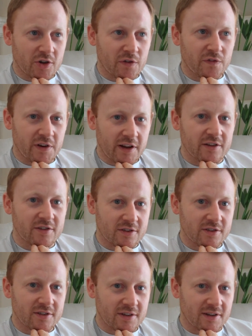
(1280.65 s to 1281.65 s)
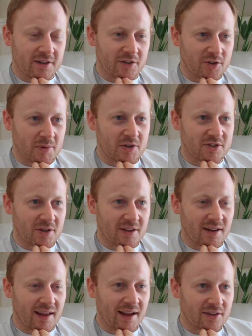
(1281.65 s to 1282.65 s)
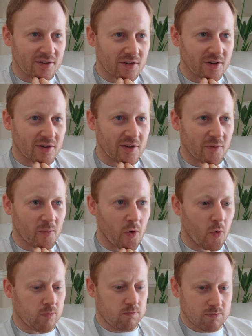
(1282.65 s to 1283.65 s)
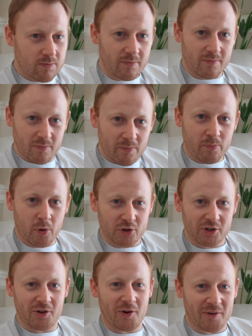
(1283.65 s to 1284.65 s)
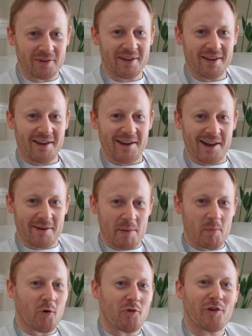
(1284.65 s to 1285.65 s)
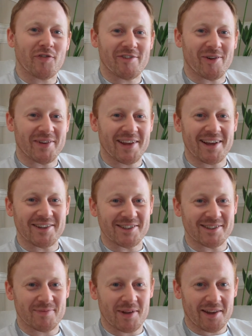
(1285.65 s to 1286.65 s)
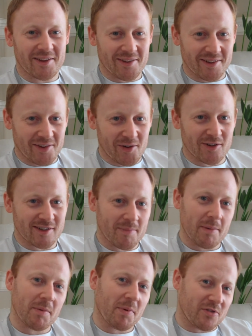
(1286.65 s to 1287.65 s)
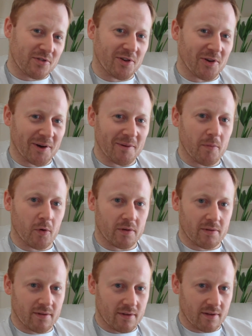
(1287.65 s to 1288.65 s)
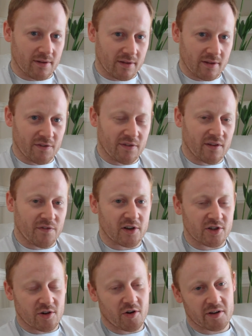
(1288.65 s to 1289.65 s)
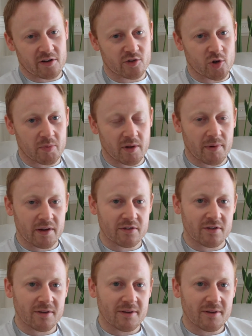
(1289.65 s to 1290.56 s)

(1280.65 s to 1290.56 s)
a good finesse, and sometimes the lads are, are, more pushing on, a little bit more rough around the edges. But the, the girls are maybe a bit slower, but yes, the, the finishing article is normally the best.